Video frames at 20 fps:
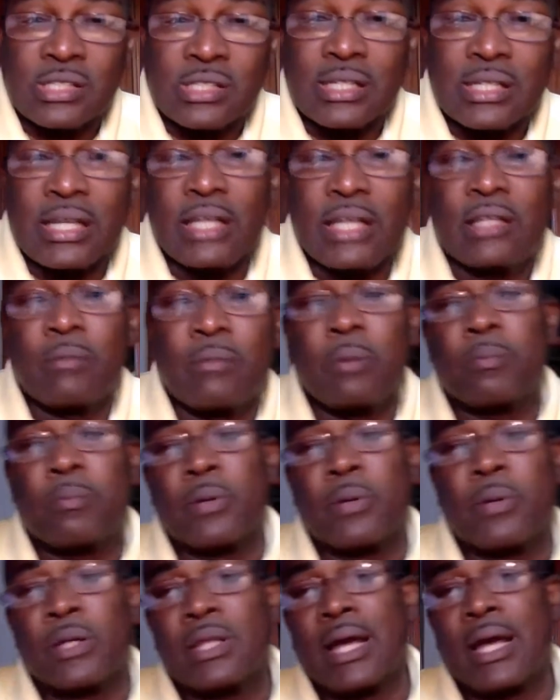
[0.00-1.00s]
that need to be
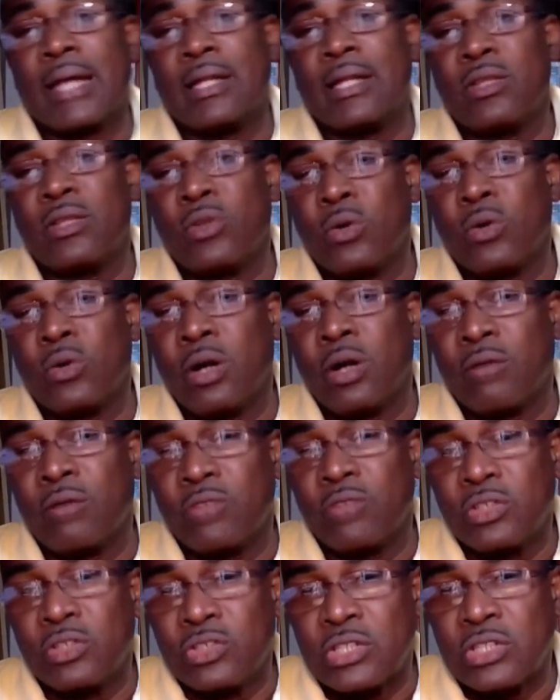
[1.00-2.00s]
put at the door of
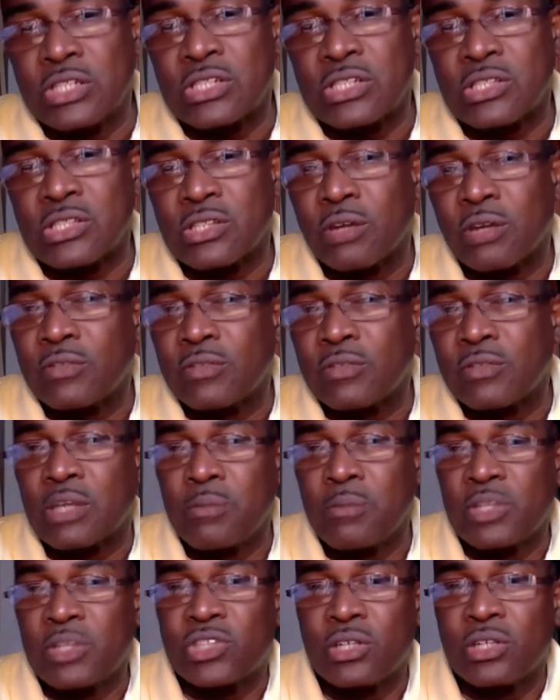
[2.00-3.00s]
the Judicial Service
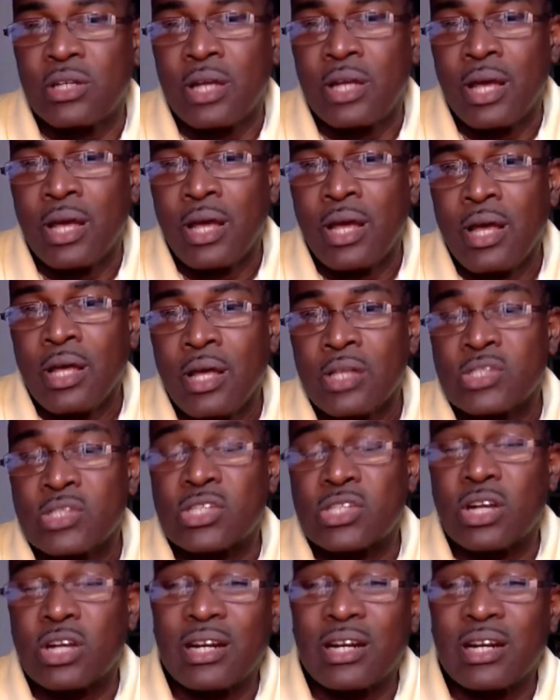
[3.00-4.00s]
Commission,
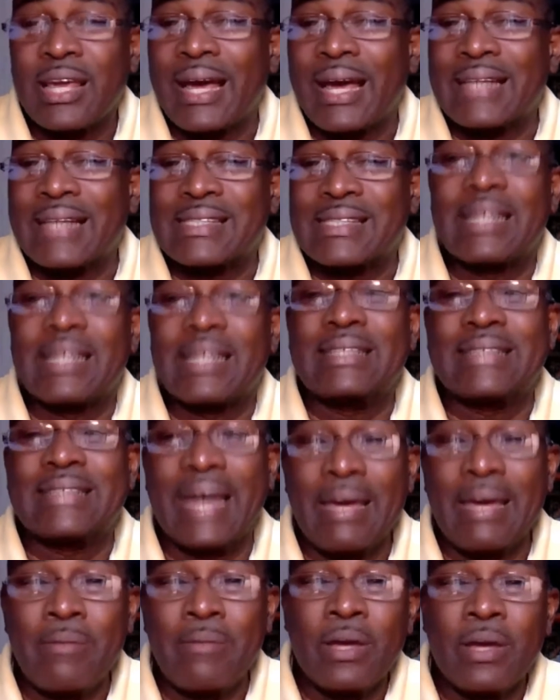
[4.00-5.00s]
certainly as to the
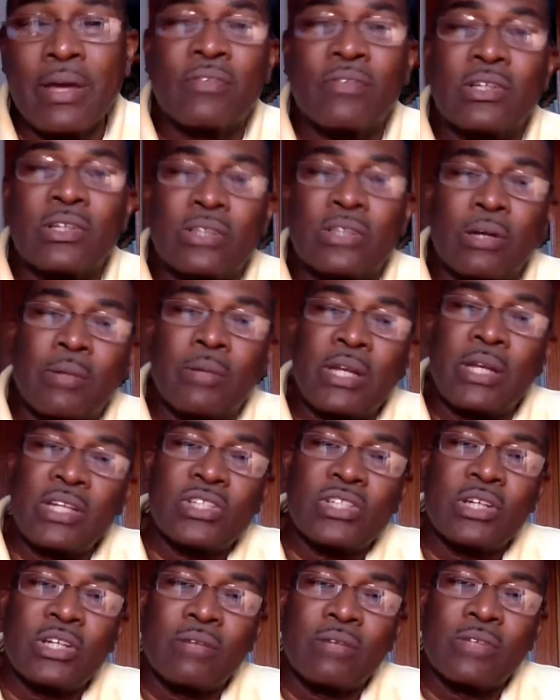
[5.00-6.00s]
timing of the
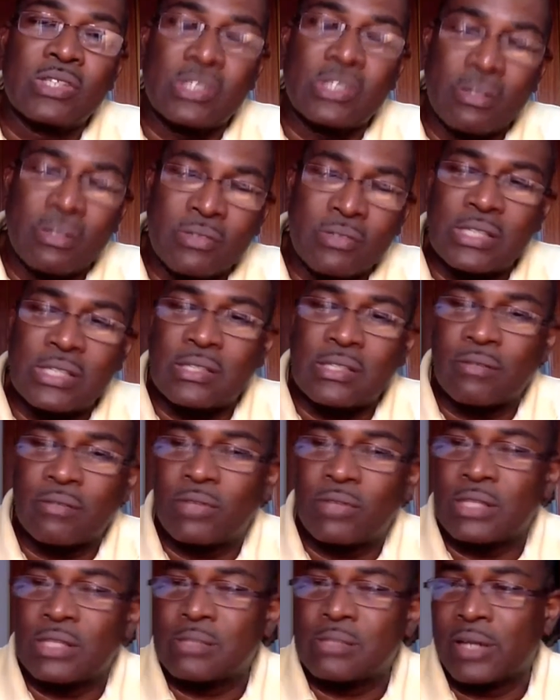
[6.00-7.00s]
termination of the services of
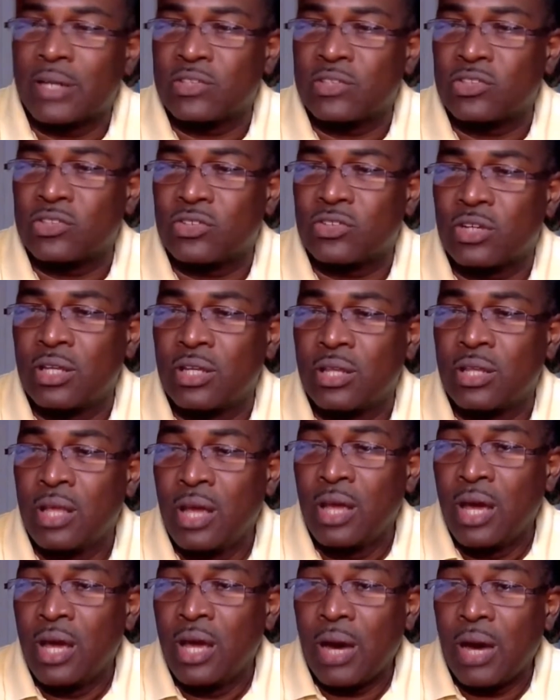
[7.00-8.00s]
this magistrate,
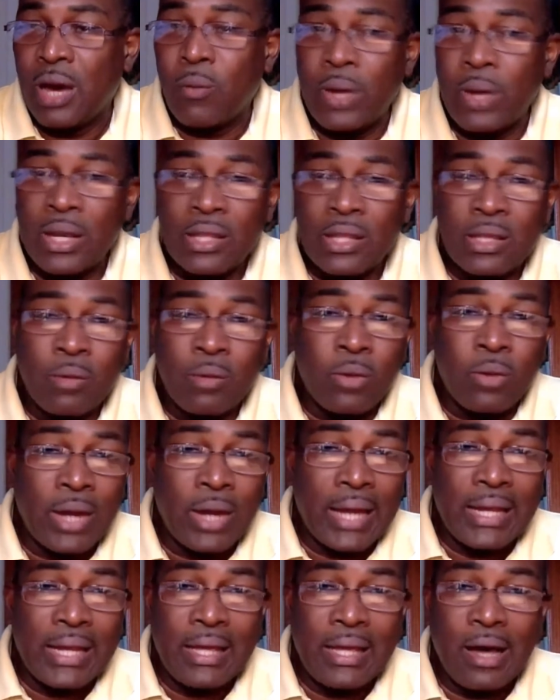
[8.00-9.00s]
and whether there were
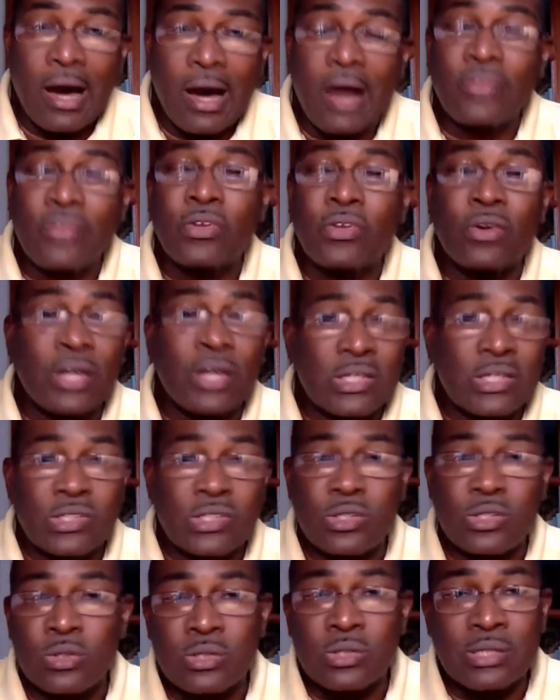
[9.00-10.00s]
any other
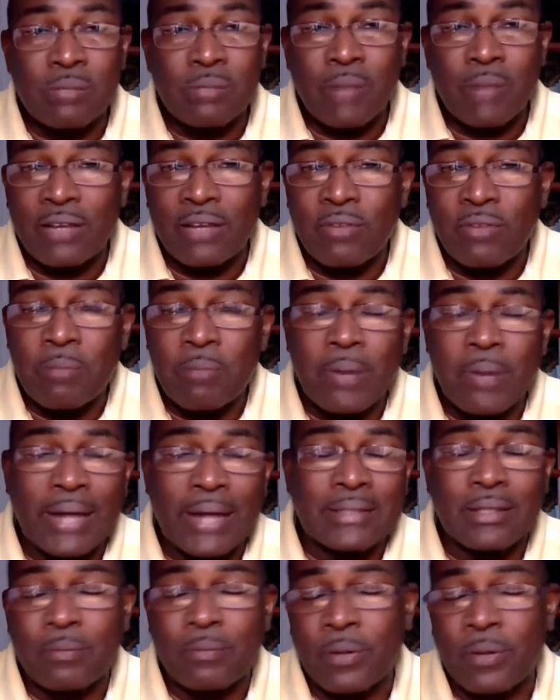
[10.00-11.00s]
issues that might have
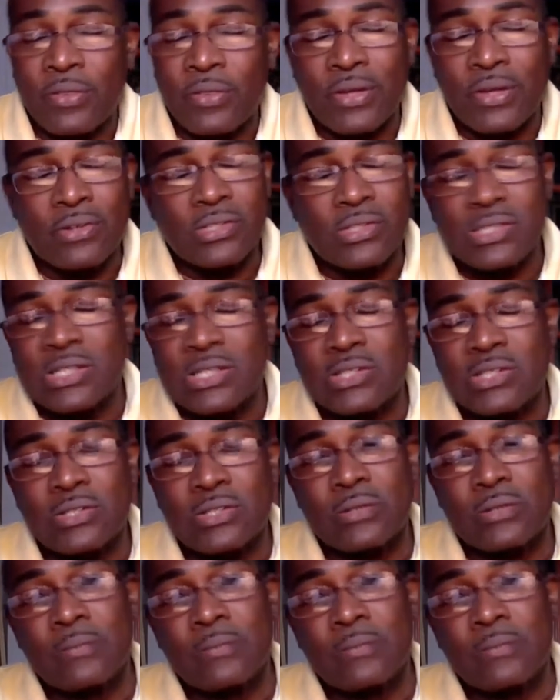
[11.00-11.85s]
impacted upon their decision.